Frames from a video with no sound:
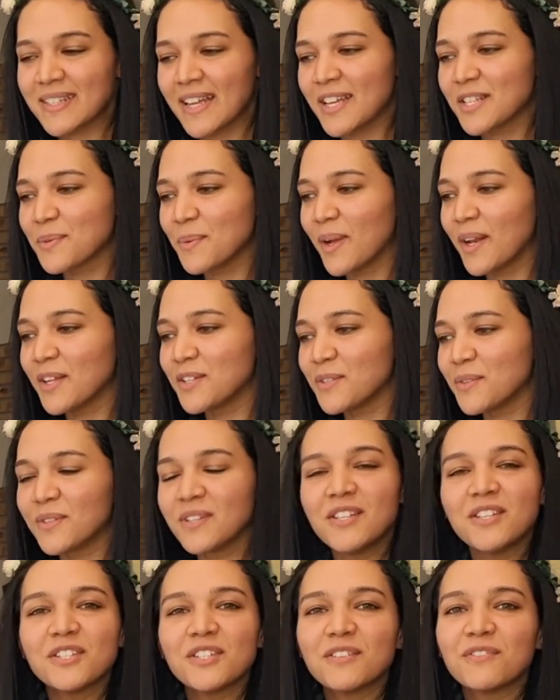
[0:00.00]
as well as your
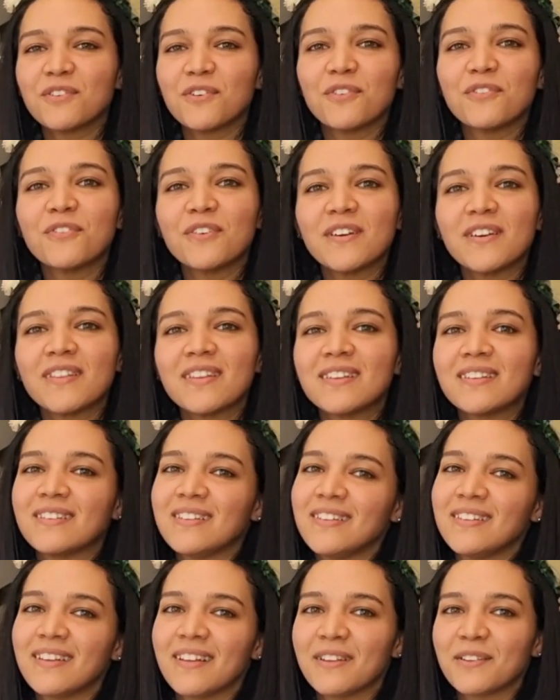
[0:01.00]
teacher for further
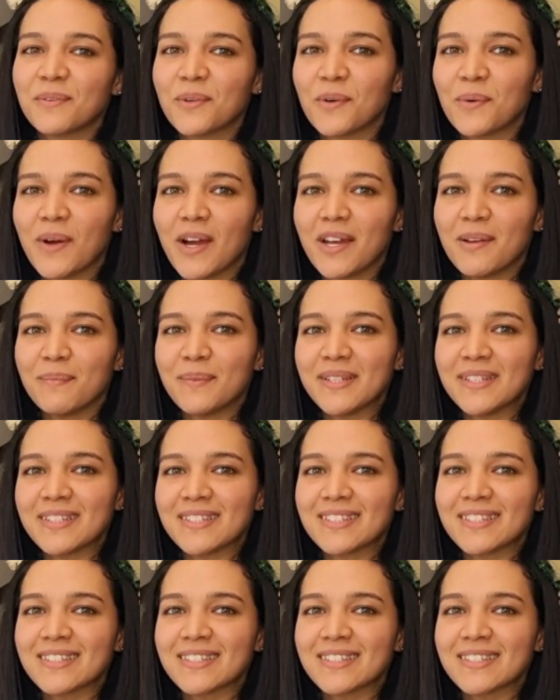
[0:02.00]
detailed requirements.